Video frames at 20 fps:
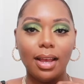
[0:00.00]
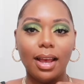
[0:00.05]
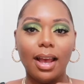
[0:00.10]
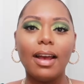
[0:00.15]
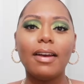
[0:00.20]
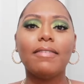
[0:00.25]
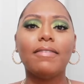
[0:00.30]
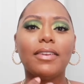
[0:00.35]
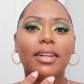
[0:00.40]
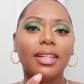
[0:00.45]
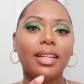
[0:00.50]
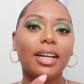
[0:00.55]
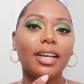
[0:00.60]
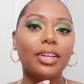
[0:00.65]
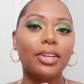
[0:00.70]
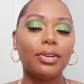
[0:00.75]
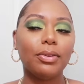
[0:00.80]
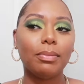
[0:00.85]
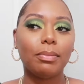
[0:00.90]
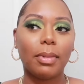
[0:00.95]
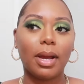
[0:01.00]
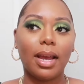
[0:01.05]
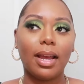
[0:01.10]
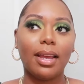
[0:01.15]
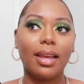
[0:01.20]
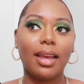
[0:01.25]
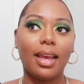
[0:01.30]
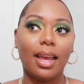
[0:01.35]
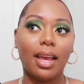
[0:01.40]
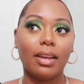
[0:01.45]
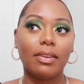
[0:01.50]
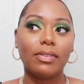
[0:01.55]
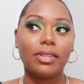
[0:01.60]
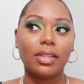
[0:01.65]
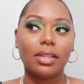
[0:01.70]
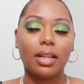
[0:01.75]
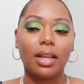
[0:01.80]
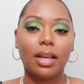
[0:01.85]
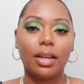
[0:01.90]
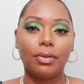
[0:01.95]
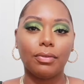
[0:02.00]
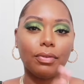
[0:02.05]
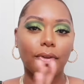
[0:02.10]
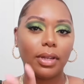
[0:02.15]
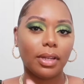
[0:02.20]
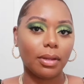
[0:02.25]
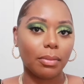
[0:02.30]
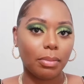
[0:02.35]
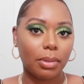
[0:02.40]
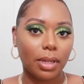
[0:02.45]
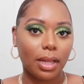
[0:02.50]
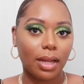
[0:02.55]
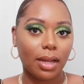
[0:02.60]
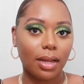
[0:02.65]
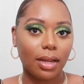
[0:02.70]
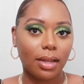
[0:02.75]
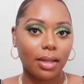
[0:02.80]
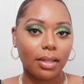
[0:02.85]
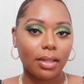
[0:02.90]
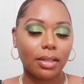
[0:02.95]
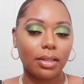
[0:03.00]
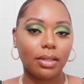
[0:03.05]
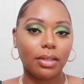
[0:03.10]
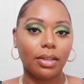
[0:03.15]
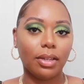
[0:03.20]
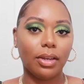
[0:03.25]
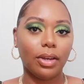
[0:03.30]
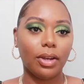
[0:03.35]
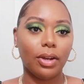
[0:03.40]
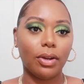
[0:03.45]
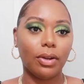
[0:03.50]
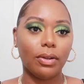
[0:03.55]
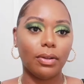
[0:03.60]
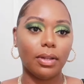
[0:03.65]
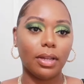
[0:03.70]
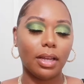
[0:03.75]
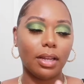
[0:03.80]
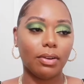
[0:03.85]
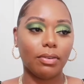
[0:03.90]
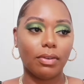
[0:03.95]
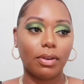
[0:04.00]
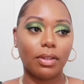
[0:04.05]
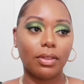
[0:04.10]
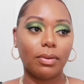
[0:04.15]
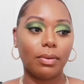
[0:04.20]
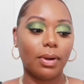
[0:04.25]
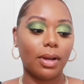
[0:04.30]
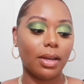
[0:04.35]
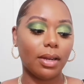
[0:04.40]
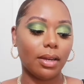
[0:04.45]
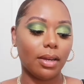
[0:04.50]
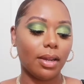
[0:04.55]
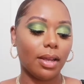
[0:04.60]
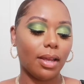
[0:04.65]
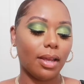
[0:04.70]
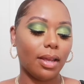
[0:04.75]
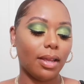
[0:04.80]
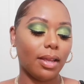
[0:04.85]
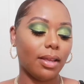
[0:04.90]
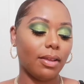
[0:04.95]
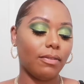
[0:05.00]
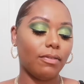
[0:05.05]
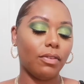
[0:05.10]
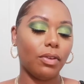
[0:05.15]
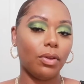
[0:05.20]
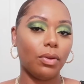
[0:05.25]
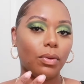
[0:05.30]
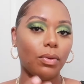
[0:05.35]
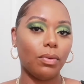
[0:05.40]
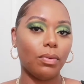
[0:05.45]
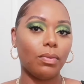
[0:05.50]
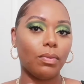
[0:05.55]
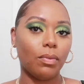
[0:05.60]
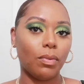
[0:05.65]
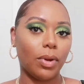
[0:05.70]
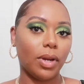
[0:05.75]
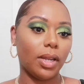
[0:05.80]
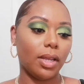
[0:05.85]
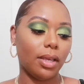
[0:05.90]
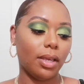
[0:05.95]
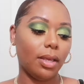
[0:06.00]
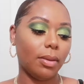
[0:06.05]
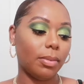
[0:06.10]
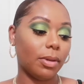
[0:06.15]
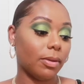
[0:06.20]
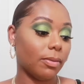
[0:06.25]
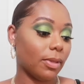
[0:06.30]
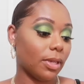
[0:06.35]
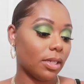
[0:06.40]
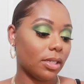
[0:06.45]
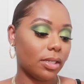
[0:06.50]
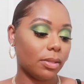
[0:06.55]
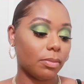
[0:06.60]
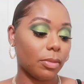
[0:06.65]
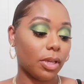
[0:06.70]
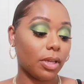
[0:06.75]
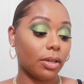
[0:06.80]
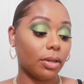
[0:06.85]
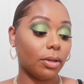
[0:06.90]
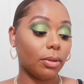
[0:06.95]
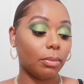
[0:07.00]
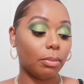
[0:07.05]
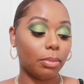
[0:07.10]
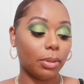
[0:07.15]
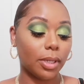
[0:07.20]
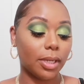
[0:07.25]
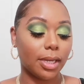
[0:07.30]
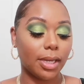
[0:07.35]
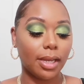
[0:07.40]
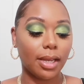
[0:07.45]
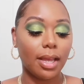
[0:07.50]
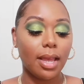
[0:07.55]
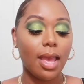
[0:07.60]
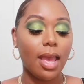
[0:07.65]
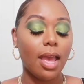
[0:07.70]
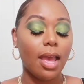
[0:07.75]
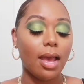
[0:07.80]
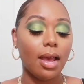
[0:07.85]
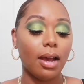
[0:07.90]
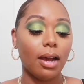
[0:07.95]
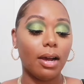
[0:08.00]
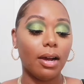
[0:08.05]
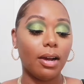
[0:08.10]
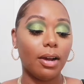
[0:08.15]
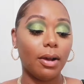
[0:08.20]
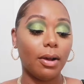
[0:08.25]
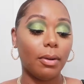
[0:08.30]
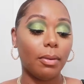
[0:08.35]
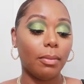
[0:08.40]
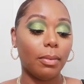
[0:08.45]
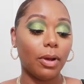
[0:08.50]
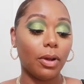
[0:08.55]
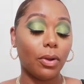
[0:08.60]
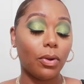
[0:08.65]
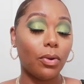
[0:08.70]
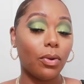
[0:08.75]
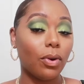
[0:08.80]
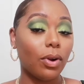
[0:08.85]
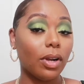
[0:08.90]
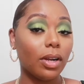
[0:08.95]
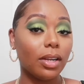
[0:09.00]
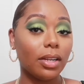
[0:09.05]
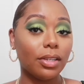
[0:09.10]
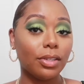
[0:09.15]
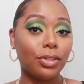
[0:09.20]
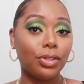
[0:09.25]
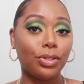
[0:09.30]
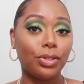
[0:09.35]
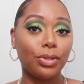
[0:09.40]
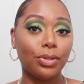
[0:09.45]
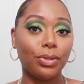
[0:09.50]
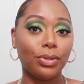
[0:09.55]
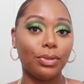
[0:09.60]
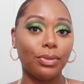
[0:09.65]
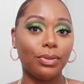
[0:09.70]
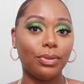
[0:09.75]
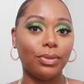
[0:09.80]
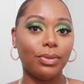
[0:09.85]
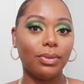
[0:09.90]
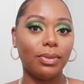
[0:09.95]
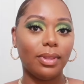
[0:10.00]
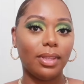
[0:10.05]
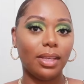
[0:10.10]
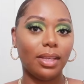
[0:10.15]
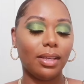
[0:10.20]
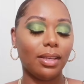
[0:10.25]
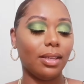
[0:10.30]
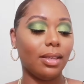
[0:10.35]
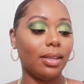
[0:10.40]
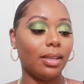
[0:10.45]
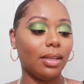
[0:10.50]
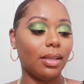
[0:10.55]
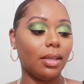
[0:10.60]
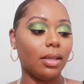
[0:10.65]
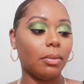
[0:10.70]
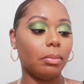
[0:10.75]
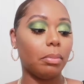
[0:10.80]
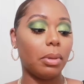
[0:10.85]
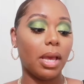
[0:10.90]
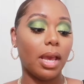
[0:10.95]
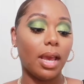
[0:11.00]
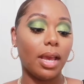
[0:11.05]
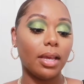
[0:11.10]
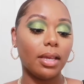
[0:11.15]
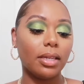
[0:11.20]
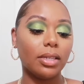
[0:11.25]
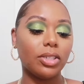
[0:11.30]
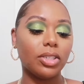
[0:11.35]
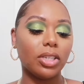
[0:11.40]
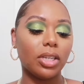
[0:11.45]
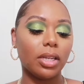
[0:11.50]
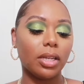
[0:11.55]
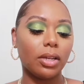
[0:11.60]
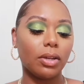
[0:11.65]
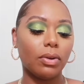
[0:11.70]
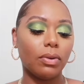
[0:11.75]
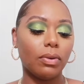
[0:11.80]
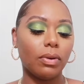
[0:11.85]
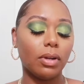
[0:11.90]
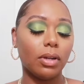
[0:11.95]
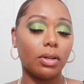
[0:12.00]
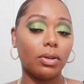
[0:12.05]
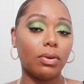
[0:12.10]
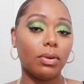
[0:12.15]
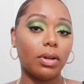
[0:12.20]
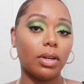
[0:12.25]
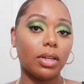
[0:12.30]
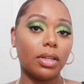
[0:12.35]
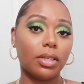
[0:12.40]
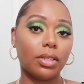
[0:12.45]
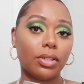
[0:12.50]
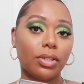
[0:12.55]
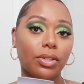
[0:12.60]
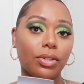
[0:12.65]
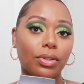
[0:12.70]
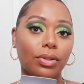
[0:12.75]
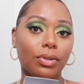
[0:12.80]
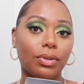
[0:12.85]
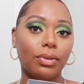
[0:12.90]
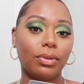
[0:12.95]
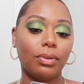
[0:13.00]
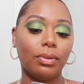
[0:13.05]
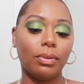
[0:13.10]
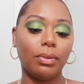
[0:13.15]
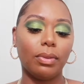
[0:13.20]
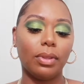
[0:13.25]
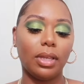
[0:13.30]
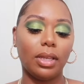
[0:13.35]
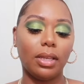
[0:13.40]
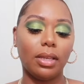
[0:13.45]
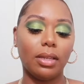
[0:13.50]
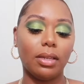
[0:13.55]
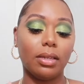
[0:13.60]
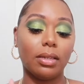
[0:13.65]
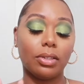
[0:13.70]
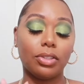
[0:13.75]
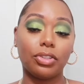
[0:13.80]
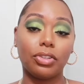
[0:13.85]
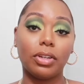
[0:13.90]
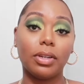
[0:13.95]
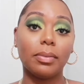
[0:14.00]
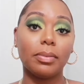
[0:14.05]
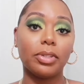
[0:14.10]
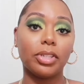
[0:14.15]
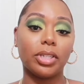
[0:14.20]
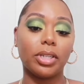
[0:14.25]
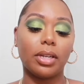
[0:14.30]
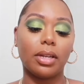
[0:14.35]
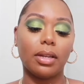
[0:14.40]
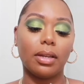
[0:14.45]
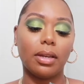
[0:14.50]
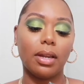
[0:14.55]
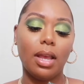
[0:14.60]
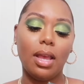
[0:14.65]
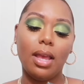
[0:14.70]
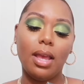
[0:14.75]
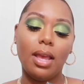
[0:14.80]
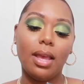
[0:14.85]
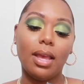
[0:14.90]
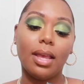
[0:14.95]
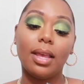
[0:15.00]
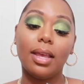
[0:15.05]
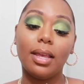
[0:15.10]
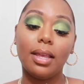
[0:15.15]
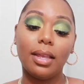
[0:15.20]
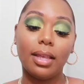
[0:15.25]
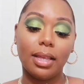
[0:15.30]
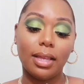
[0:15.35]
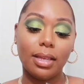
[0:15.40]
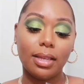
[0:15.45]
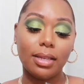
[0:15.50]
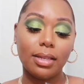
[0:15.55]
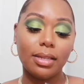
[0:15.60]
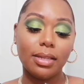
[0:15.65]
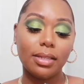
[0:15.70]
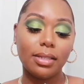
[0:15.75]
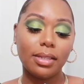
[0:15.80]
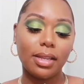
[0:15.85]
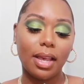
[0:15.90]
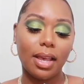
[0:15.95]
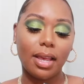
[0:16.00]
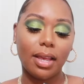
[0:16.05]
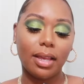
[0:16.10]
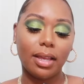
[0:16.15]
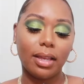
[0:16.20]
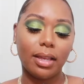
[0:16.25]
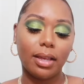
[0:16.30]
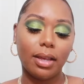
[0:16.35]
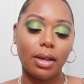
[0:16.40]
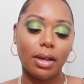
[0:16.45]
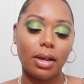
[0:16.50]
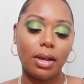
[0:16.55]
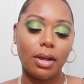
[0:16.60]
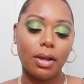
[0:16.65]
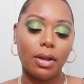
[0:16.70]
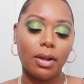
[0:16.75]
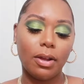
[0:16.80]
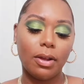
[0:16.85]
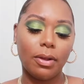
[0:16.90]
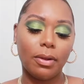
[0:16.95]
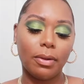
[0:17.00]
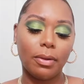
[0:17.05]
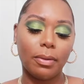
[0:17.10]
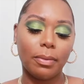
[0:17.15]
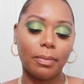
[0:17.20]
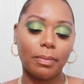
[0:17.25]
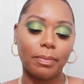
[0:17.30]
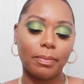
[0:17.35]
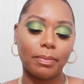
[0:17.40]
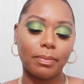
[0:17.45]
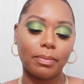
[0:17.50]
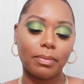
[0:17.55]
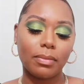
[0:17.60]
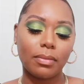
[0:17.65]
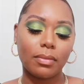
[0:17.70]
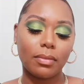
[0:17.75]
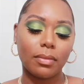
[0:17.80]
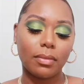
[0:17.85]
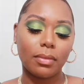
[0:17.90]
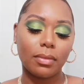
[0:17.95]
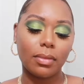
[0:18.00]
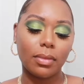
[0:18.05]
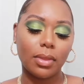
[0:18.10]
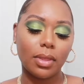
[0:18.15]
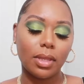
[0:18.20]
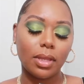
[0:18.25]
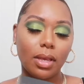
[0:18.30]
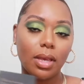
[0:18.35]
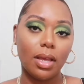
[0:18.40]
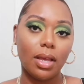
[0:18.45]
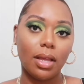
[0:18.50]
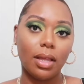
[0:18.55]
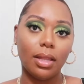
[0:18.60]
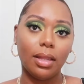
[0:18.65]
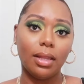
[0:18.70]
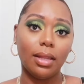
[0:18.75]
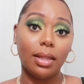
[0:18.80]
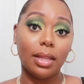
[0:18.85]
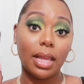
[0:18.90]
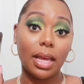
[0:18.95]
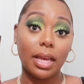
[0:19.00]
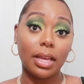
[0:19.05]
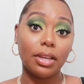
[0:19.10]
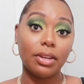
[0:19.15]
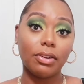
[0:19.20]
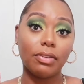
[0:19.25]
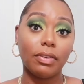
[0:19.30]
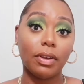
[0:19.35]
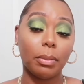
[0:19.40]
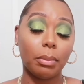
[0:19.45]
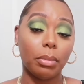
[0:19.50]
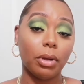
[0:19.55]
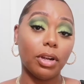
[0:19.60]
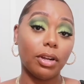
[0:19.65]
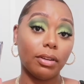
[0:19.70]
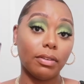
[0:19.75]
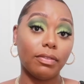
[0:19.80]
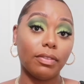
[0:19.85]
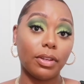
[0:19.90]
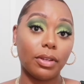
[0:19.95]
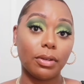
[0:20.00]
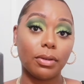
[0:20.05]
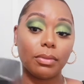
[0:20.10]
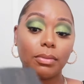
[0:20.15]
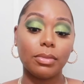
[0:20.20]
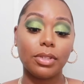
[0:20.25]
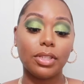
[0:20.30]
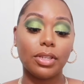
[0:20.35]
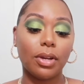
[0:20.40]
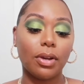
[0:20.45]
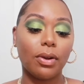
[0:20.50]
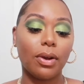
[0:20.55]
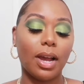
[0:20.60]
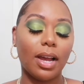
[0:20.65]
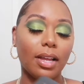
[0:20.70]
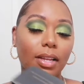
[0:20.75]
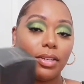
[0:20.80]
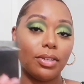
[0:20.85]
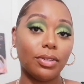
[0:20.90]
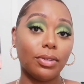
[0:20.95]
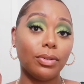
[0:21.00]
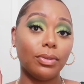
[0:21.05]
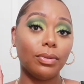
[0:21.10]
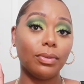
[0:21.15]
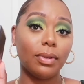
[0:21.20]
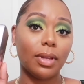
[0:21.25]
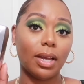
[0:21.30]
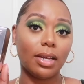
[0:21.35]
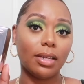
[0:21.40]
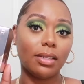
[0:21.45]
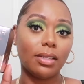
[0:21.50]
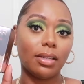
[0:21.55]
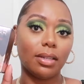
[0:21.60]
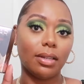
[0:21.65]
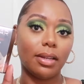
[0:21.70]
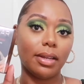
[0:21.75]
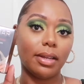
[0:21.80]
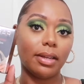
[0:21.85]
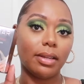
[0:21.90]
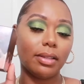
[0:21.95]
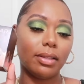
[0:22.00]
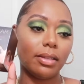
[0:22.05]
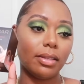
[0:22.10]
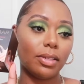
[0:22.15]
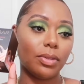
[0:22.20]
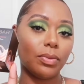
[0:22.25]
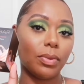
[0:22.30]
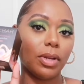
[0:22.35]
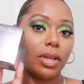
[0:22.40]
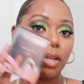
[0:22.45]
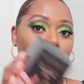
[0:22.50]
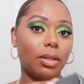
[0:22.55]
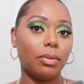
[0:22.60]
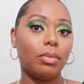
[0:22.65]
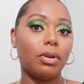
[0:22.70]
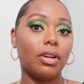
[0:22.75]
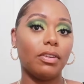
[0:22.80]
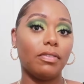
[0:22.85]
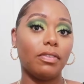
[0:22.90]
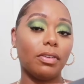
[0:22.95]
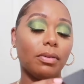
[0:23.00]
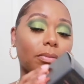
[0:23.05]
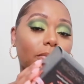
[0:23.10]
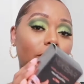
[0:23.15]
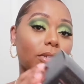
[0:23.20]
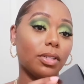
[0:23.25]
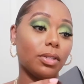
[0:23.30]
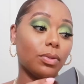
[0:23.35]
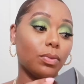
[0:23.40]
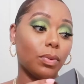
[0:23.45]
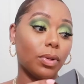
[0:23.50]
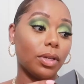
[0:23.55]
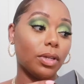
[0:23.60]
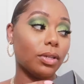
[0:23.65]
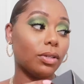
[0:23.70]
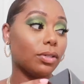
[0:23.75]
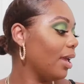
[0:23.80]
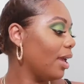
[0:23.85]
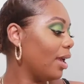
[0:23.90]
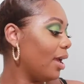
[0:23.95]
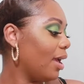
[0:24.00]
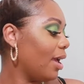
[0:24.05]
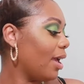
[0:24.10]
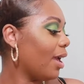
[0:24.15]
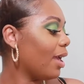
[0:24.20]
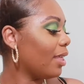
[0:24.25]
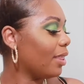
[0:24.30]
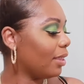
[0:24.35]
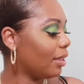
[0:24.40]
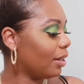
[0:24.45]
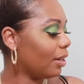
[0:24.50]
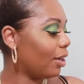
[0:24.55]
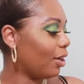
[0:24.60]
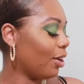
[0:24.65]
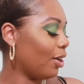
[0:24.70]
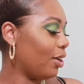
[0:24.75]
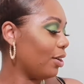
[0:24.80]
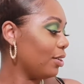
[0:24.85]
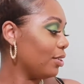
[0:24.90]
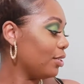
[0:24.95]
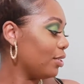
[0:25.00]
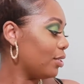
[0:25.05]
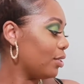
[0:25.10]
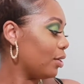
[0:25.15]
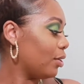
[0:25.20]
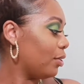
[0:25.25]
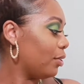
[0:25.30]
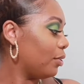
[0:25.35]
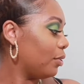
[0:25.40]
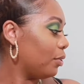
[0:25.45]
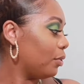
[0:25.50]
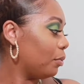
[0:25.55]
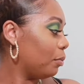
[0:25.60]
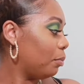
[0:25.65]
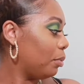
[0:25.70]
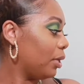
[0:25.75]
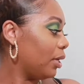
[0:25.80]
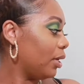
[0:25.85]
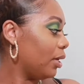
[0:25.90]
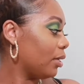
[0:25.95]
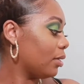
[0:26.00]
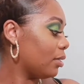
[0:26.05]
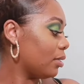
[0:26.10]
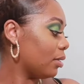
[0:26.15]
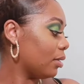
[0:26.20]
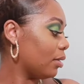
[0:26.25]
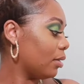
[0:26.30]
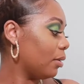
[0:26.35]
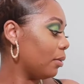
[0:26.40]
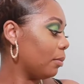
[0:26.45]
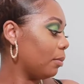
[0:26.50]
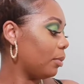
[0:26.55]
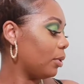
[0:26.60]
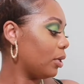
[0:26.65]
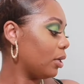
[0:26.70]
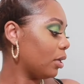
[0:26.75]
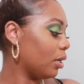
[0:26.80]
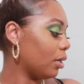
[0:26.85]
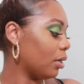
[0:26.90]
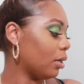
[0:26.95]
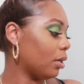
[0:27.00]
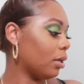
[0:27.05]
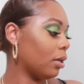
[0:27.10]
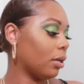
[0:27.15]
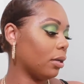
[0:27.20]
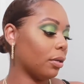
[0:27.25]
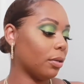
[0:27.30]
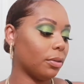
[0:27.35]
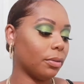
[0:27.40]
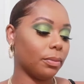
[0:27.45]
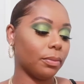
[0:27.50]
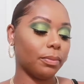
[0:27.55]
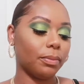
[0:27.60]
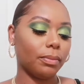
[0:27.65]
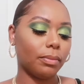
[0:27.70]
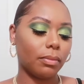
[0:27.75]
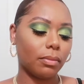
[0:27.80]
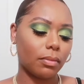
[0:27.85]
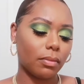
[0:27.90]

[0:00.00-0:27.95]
I feel like you might have to like reapply, you know, later on throughout the day if you want to keep up that smell. But um, according to the packaging or according to the description, it is a um, layering perfume. So I do like to layer this with other perfumes as well. And then I also picked up um,